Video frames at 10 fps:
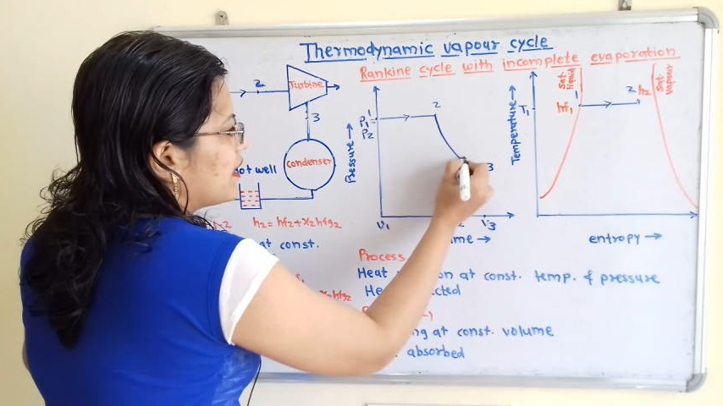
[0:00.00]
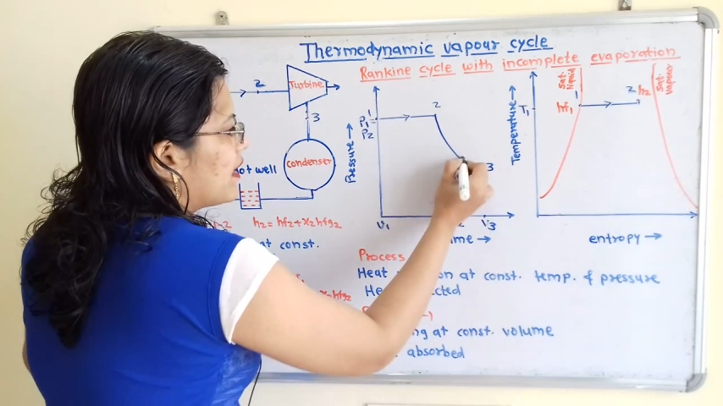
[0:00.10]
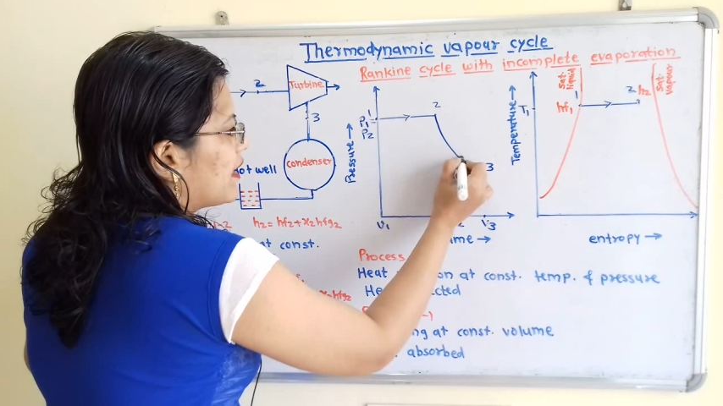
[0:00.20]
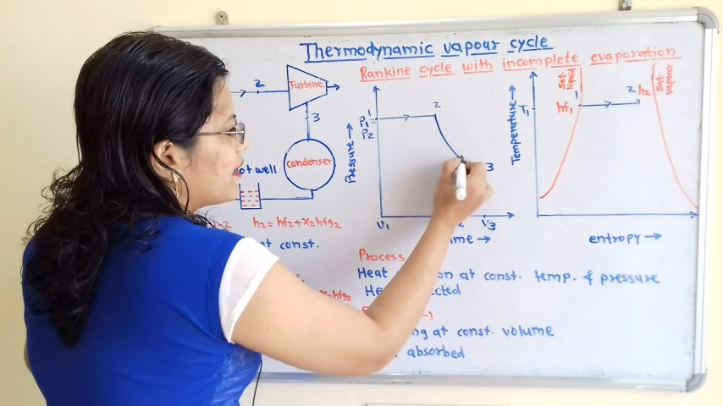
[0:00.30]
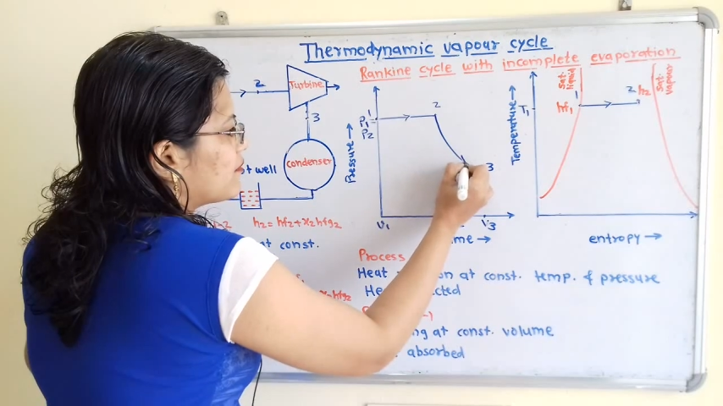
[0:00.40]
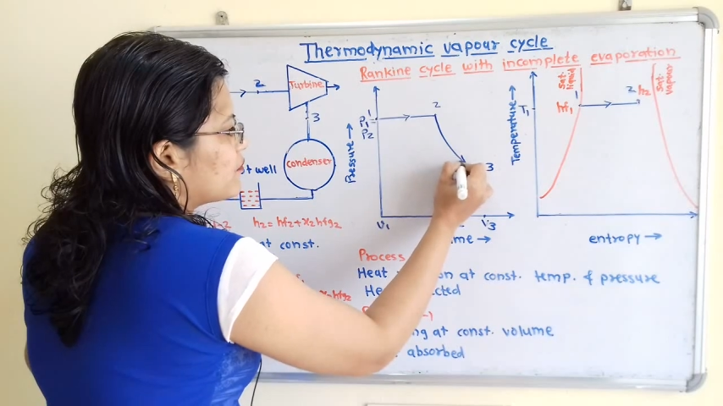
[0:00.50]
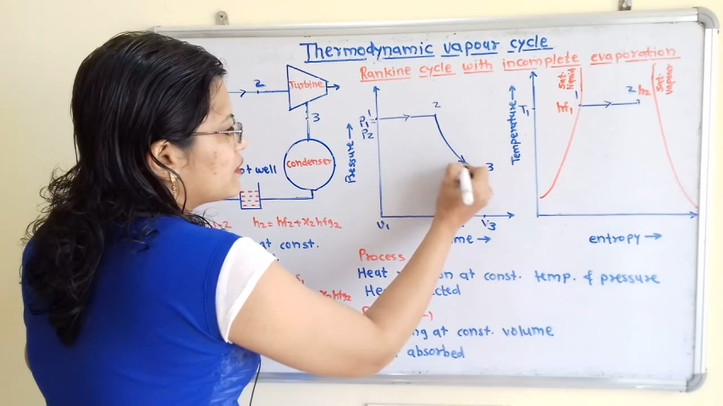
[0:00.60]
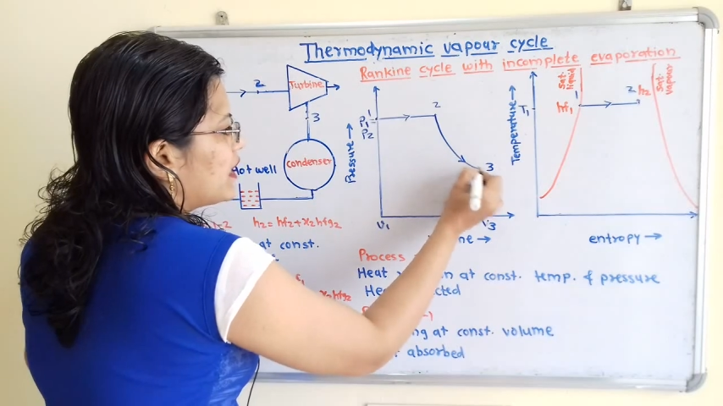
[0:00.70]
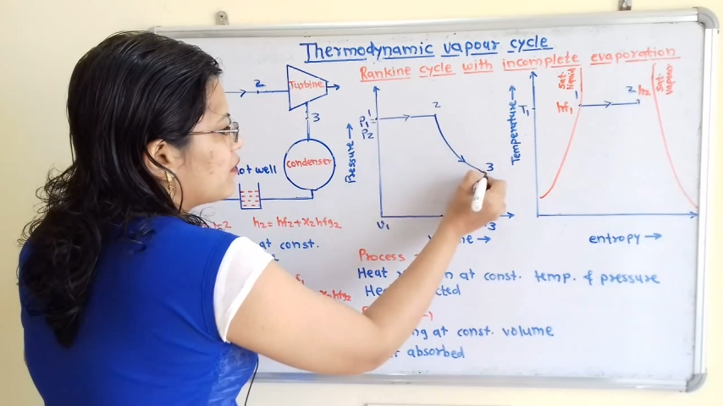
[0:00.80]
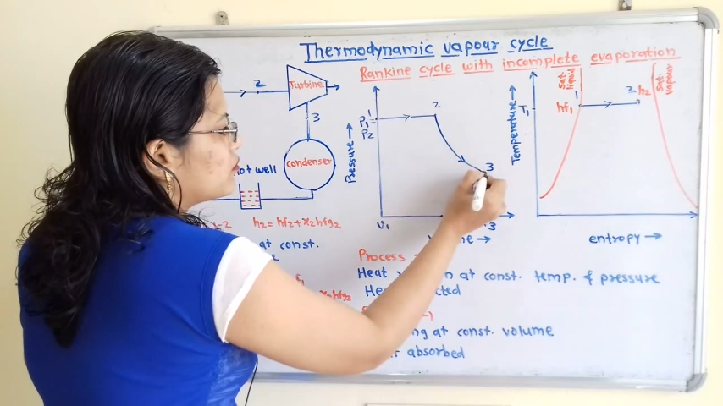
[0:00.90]
and
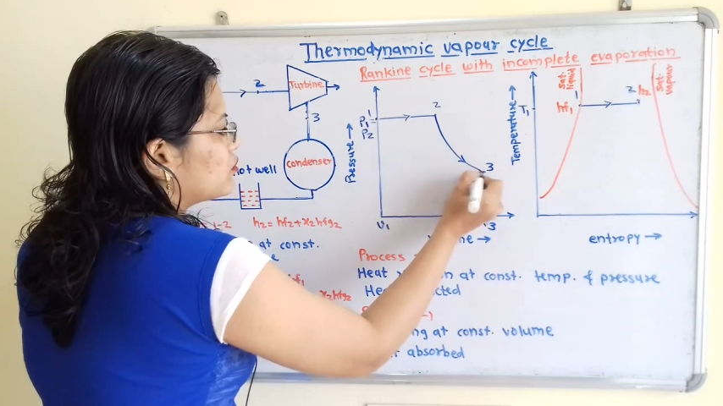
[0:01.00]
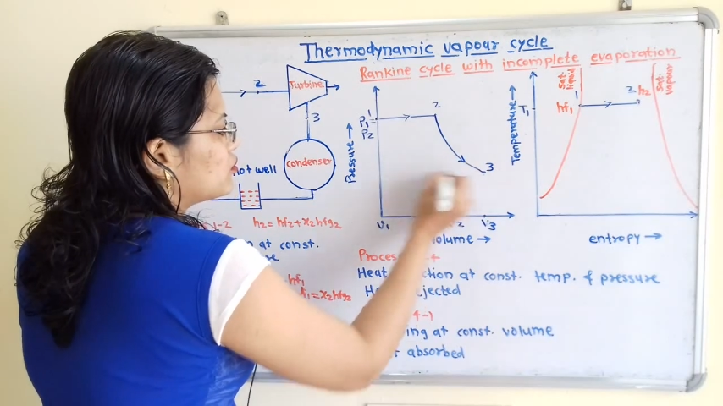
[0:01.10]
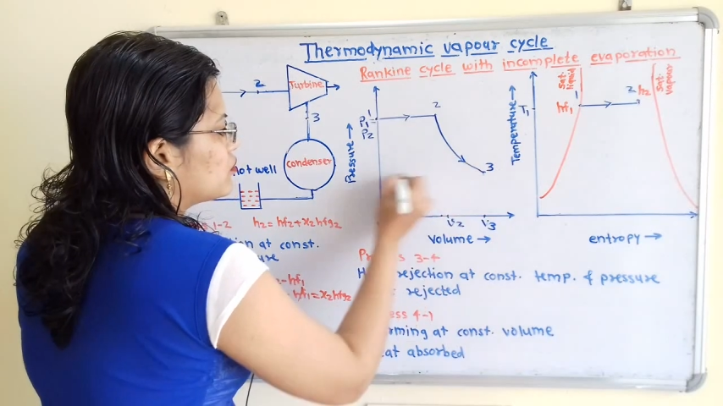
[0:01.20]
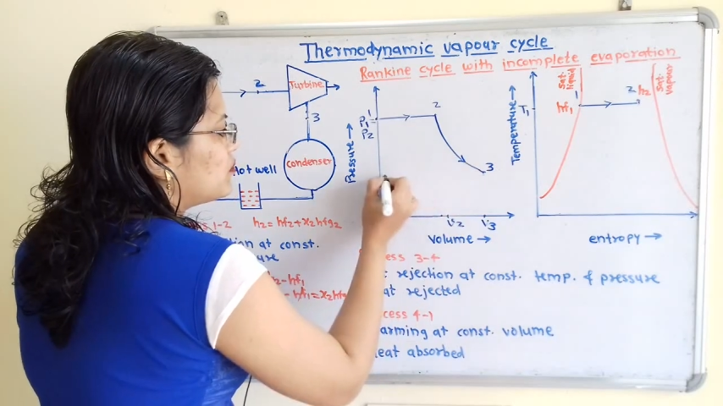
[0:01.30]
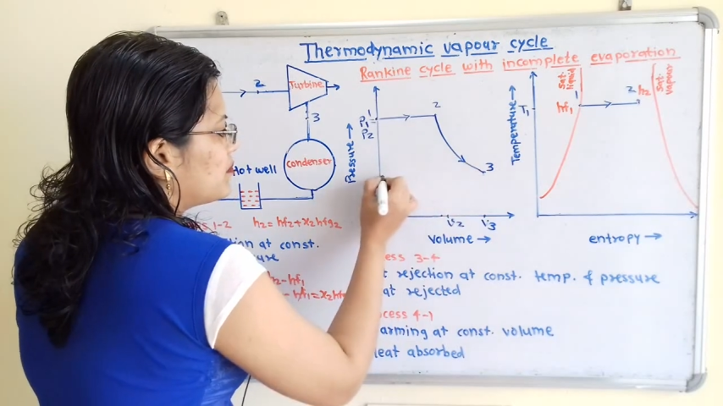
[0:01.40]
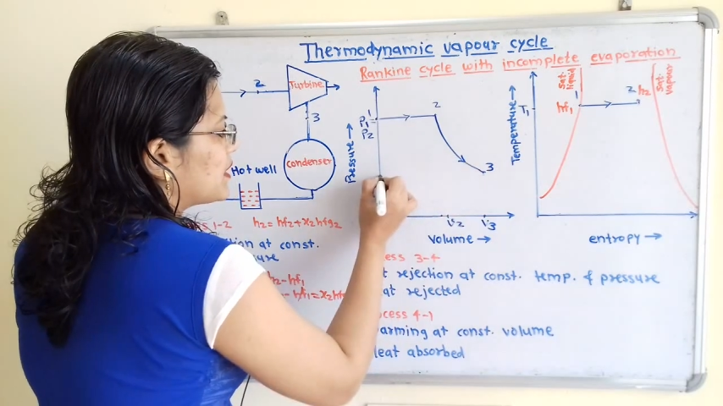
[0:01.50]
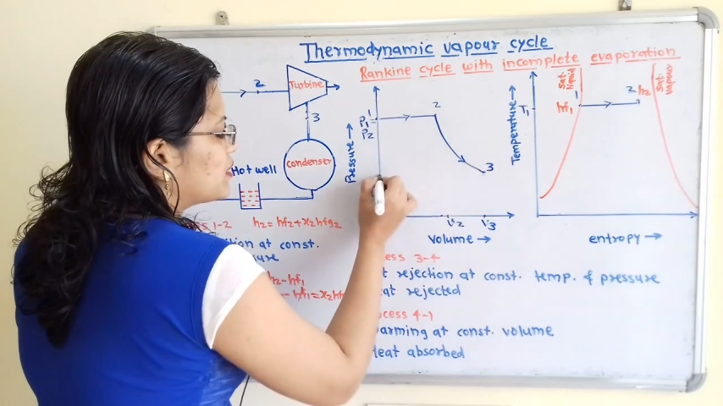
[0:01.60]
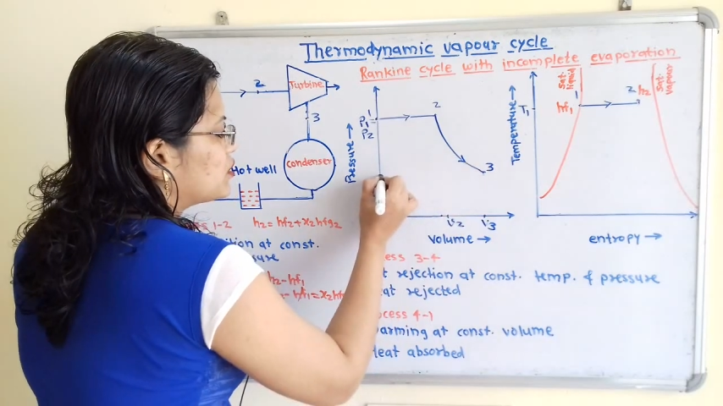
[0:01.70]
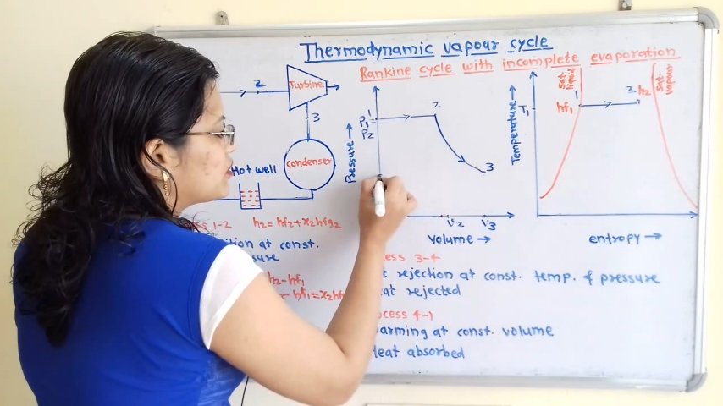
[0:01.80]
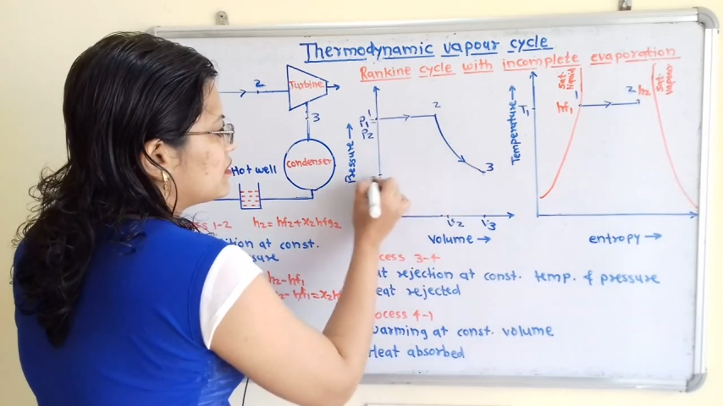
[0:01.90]
we have to show
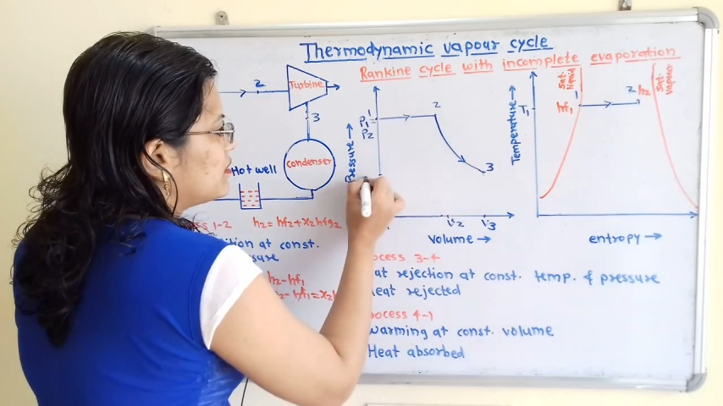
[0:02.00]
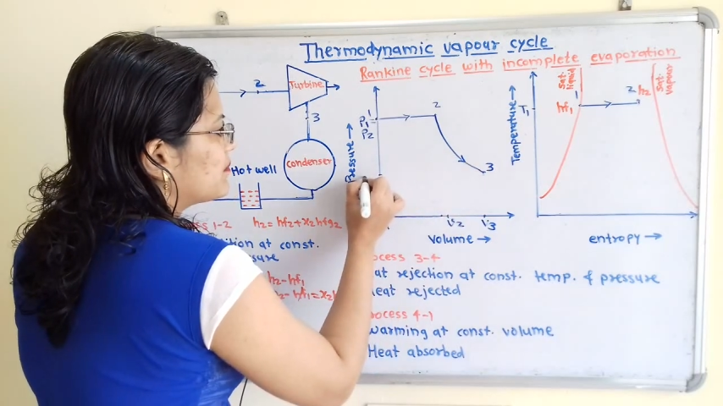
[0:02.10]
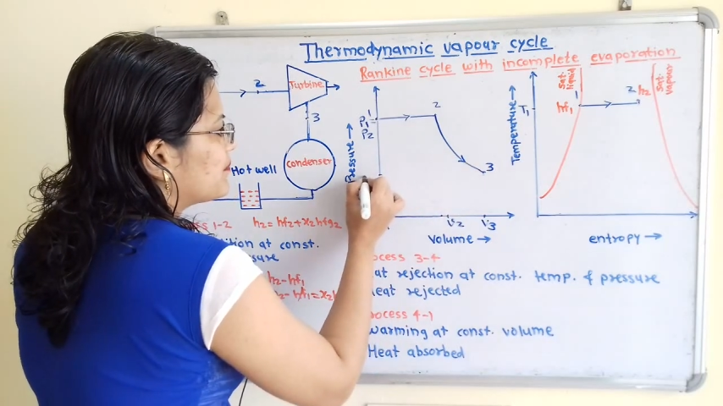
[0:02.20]
pressure